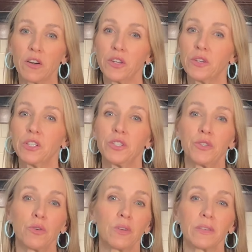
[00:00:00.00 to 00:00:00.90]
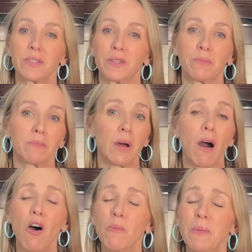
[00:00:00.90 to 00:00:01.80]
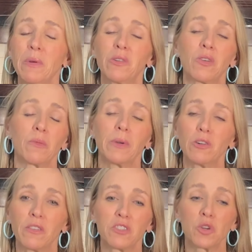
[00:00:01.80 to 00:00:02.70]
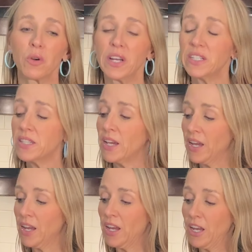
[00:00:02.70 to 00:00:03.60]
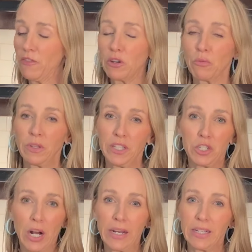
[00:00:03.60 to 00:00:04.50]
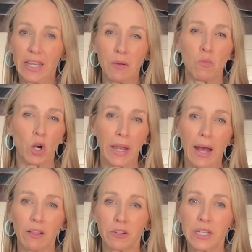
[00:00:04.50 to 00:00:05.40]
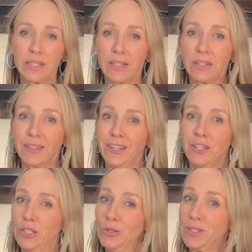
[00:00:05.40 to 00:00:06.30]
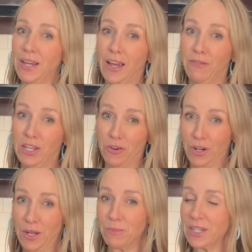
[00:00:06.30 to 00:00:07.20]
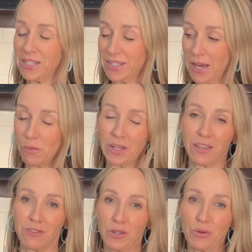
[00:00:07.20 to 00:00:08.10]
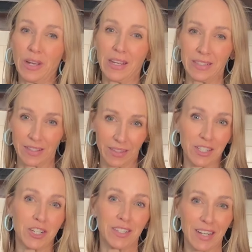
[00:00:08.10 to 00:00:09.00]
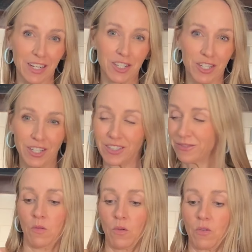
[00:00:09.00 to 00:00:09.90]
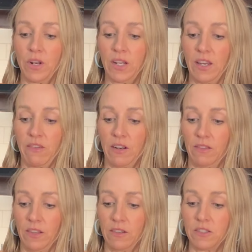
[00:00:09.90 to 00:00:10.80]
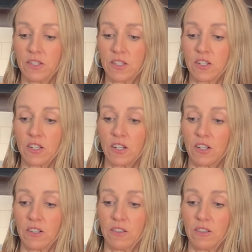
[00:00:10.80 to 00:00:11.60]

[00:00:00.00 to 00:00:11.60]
You could do some almond milk or milk of choice. If you're really trying to get more calories in, use a heavy cream because that would give you a delicious texture. We're going to give it a little stir.